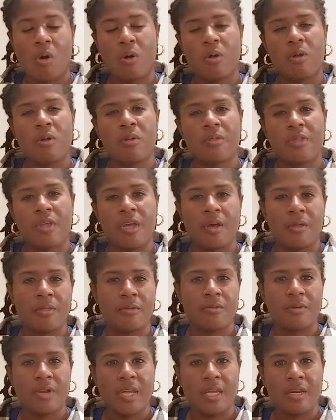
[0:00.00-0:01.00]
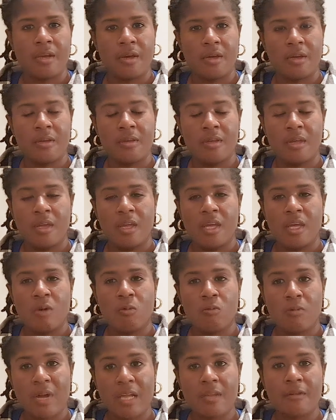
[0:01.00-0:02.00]
all the other data
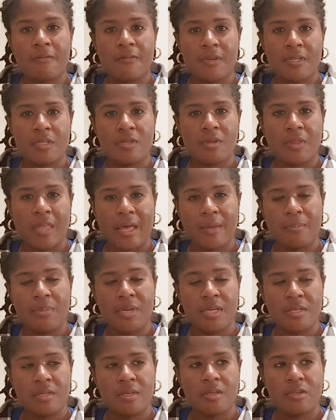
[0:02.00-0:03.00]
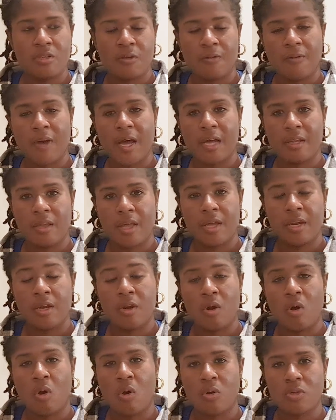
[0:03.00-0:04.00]
relevant to that piece that you've
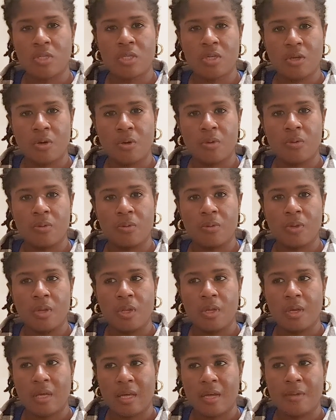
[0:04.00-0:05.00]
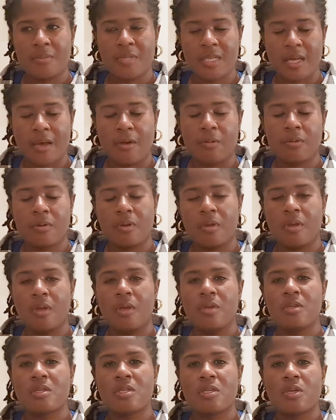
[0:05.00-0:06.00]
highlighted also comes out.
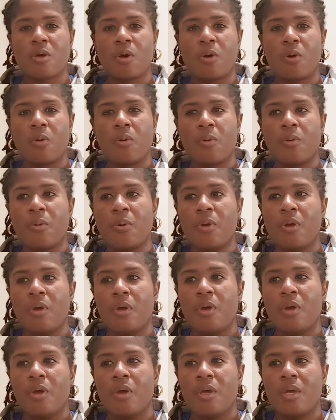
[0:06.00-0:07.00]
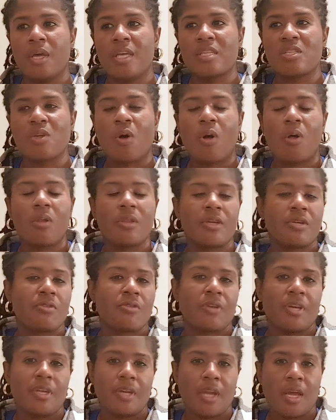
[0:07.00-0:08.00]
So it's all
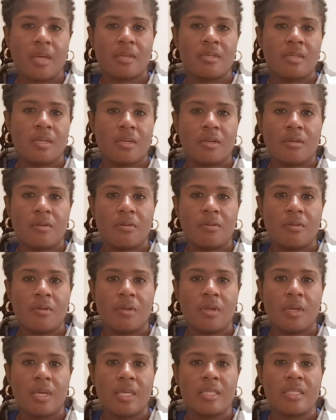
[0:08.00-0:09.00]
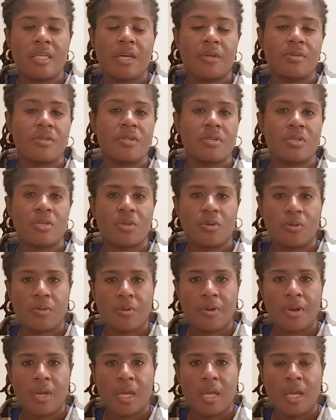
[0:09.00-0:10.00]
interconnected, it tells a
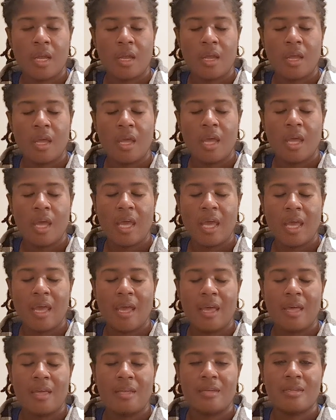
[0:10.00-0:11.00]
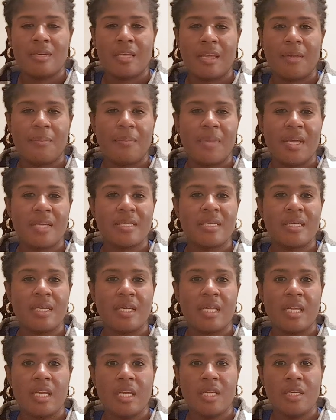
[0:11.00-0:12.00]
story, and it makes it
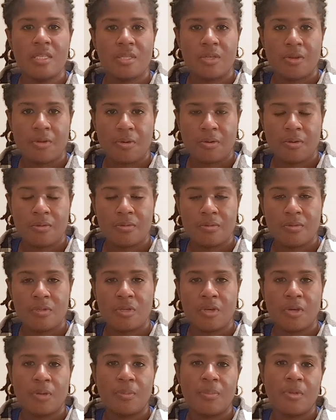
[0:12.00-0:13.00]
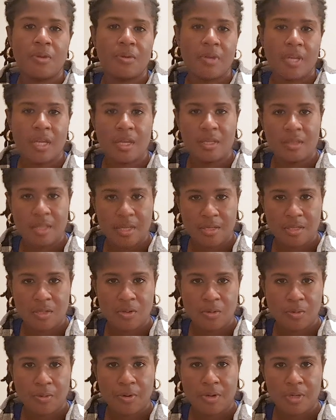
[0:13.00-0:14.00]
easier to communicate that
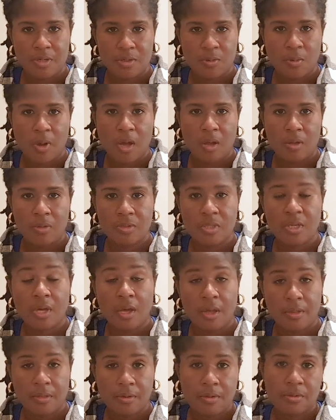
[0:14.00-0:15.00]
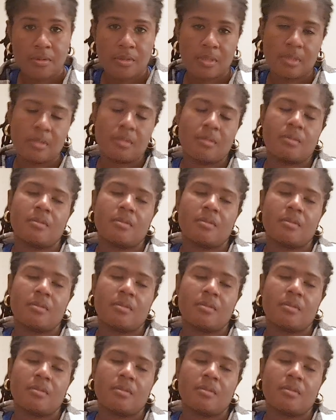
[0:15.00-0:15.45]
story as well to others.